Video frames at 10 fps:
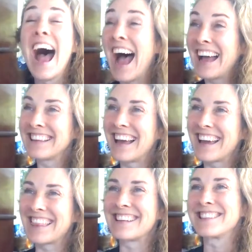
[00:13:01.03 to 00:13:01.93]
I
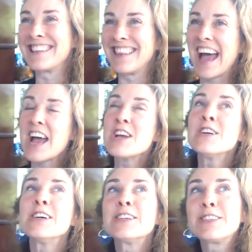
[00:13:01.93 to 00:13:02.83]
like this and that.
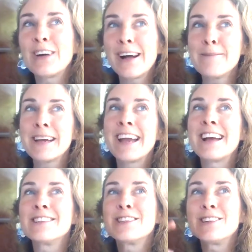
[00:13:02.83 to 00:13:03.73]
So I
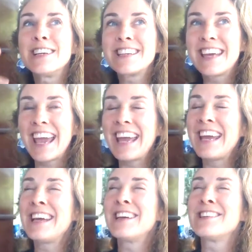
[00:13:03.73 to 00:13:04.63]
began to
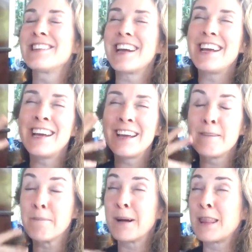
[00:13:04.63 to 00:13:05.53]
engage
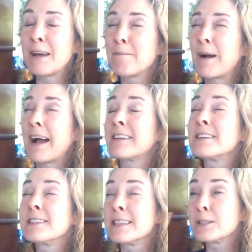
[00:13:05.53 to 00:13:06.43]
in breathing
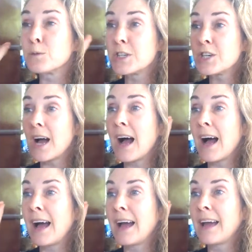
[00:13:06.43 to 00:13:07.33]
practices, which
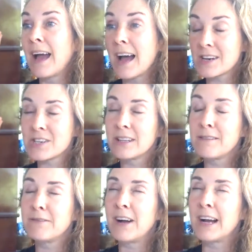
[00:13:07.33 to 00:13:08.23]
I actually
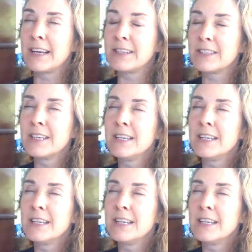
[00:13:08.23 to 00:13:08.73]
find